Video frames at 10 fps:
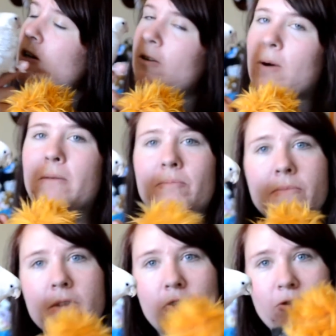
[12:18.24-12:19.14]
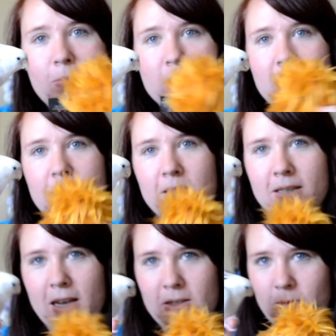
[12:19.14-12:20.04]
Well, the tribble's a
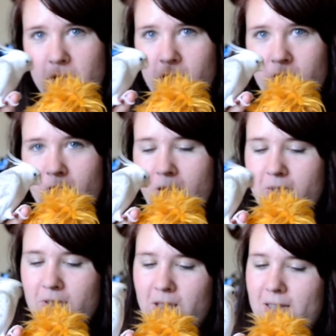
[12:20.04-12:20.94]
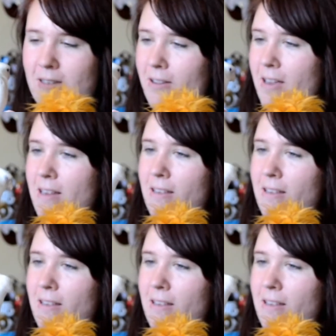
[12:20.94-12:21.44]
success with Totoro. That's good.